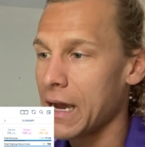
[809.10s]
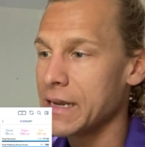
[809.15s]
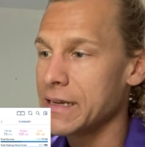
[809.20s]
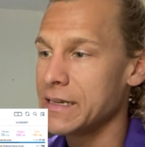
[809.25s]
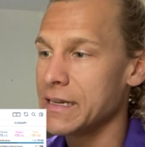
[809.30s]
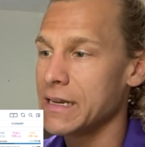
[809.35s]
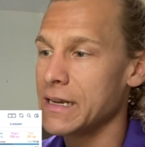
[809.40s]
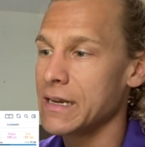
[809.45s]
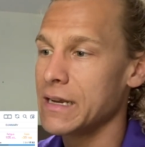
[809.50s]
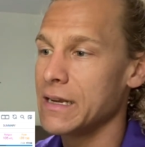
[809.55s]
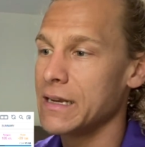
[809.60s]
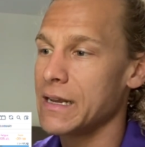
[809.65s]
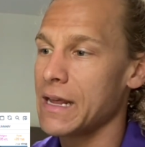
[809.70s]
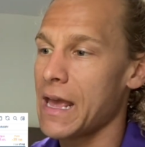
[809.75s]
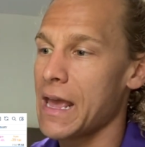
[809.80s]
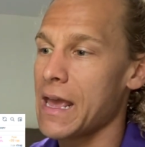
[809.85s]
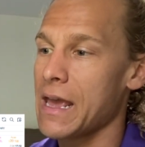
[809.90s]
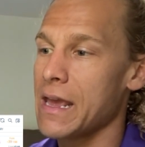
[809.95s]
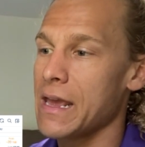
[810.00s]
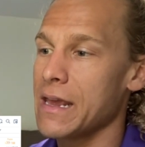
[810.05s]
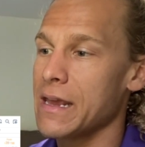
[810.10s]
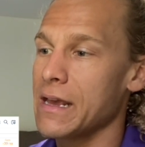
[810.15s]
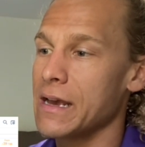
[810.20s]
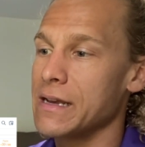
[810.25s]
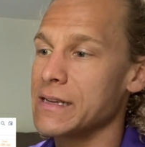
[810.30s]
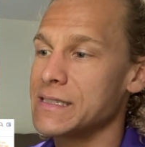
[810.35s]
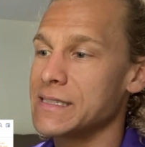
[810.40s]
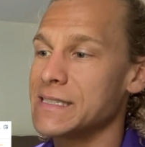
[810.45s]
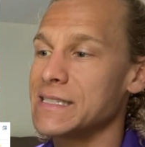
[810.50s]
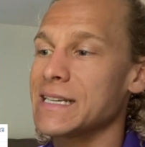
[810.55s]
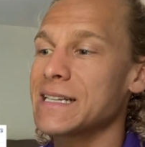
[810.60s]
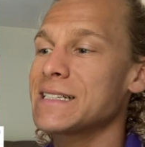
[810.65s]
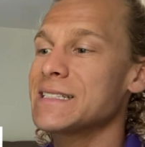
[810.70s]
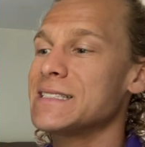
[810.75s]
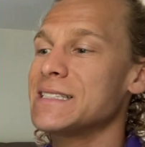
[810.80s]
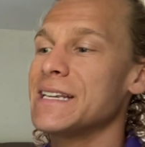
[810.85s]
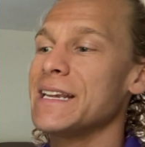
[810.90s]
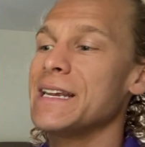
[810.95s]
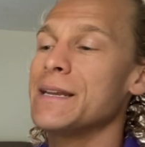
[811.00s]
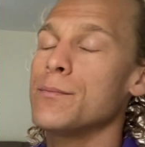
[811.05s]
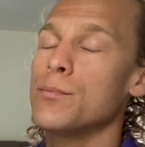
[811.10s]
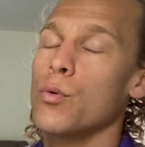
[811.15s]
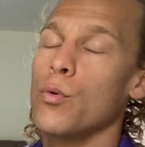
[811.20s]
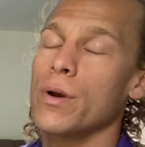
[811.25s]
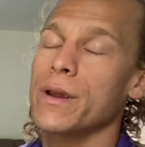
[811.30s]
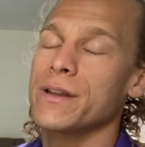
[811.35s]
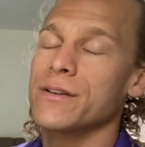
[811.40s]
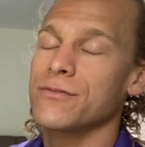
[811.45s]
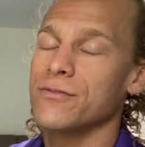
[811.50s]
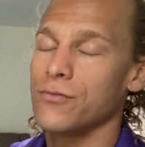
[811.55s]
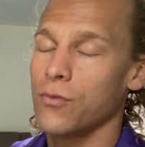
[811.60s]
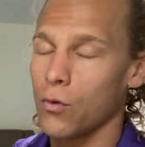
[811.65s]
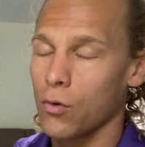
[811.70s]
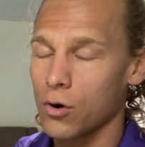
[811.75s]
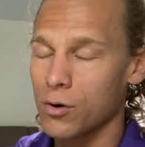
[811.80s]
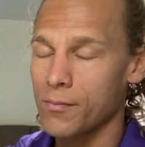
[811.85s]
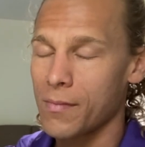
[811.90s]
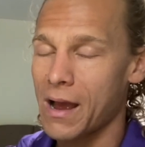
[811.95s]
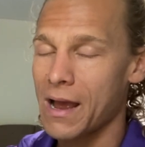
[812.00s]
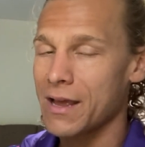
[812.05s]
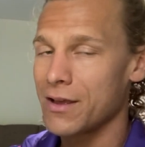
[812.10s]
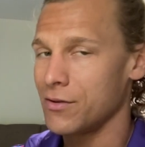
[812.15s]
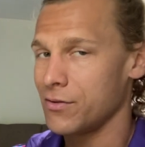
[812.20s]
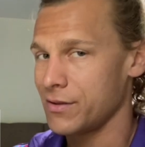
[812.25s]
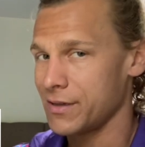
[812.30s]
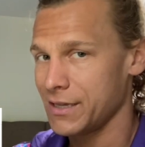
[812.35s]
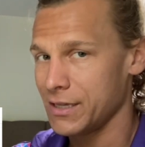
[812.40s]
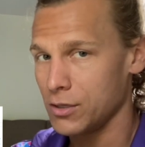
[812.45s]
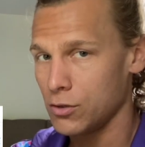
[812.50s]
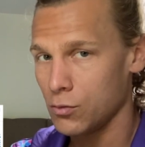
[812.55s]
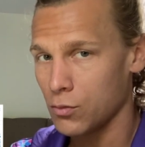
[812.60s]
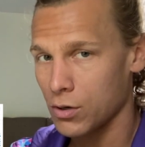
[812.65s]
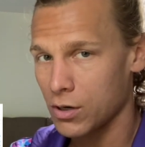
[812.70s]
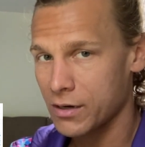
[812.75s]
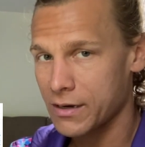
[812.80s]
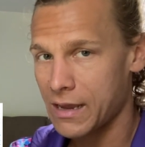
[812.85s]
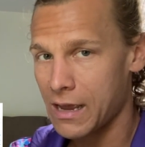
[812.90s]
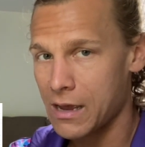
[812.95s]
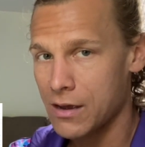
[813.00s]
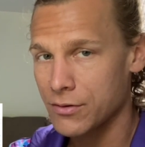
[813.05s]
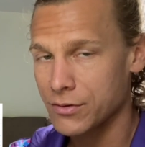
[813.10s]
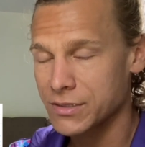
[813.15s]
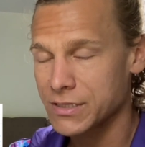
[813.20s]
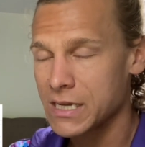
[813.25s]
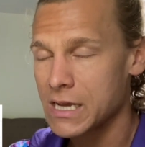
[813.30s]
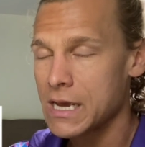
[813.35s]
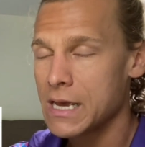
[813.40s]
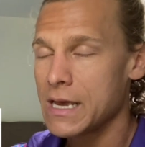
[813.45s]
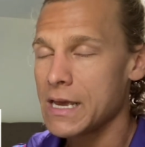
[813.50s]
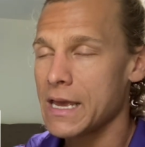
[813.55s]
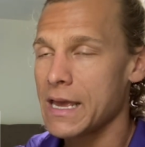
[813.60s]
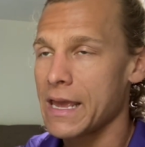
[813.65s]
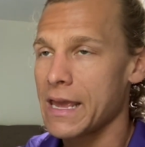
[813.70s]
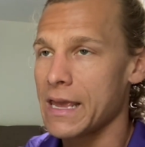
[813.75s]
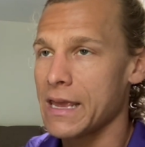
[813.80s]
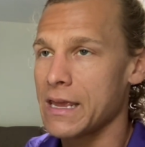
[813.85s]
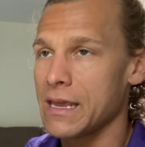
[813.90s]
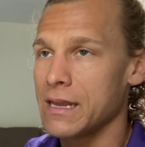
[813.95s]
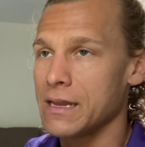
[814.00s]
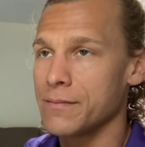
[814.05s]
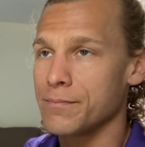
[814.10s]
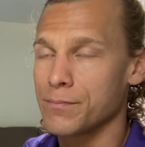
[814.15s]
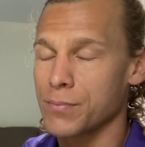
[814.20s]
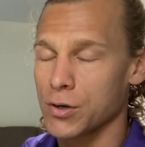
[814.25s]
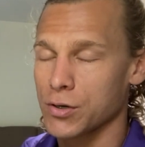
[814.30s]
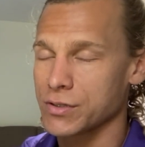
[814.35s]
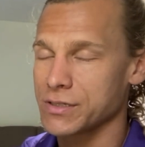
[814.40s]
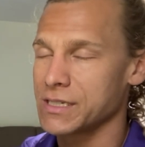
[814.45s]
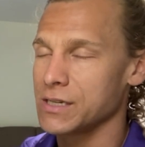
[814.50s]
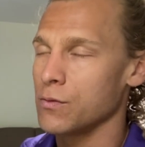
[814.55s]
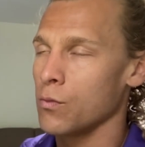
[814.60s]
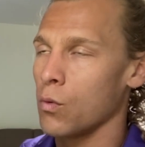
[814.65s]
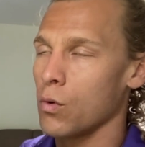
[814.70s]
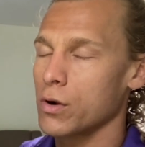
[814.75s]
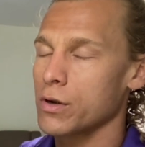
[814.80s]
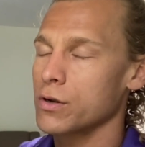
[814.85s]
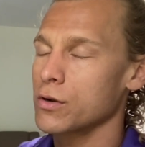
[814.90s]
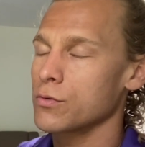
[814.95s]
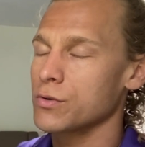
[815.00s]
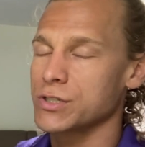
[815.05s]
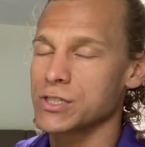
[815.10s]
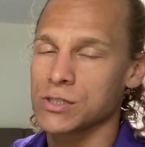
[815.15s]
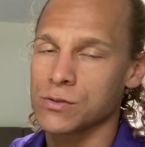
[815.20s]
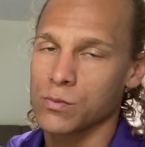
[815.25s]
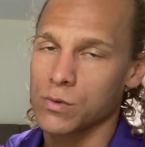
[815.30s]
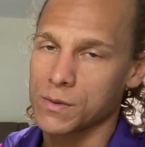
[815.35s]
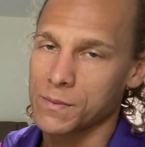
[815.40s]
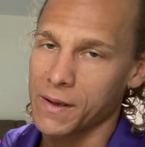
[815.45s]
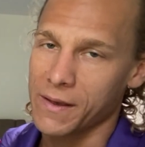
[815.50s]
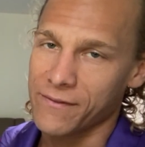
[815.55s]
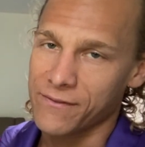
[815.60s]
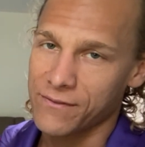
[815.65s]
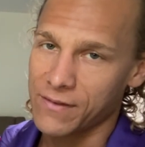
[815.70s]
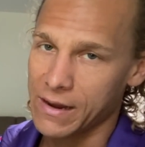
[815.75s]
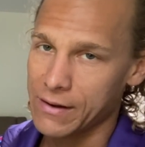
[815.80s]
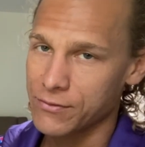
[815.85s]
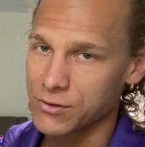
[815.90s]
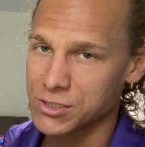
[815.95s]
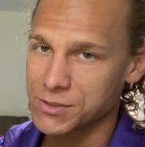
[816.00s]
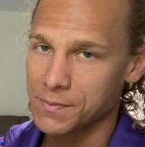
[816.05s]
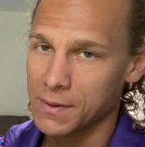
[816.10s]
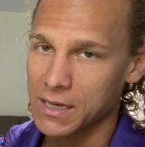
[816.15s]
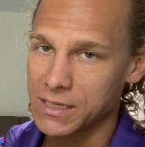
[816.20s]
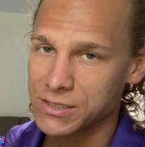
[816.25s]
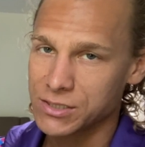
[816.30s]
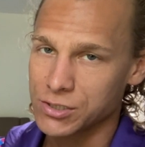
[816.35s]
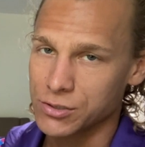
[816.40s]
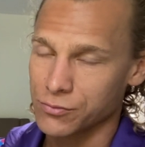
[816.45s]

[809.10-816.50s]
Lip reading: did a 16.4-mile hill workout in Percy Warner, which is one of my favorite spots to